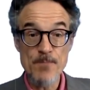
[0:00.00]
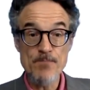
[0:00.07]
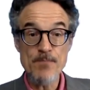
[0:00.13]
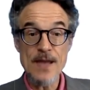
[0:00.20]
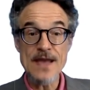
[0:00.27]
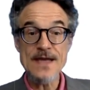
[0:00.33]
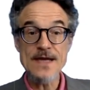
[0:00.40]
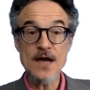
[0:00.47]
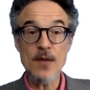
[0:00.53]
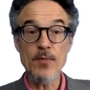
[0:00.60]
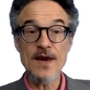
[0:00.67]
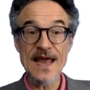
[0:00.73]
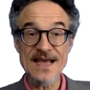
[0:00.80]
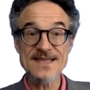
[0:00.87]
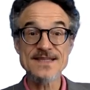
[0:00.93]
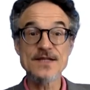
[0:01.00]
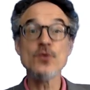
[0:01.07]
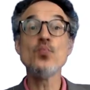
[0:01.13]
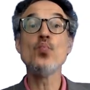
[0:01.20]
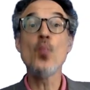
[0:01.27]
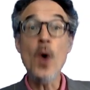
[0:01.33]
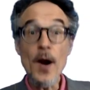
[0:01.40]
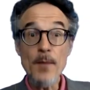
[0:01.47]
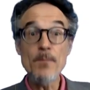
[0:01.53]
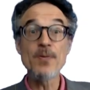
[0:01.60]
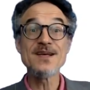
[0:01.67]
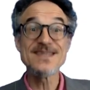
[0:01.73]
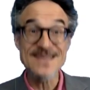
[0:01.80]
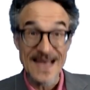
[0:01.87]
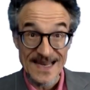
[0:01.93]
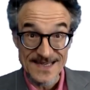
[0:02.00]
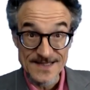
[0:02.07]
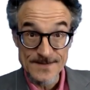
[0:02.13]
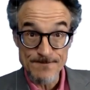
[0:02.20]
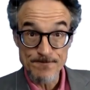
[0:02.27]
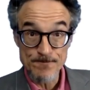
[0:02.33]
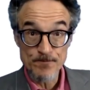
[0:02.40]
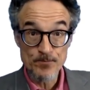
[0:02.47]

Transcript: make up less than 1%.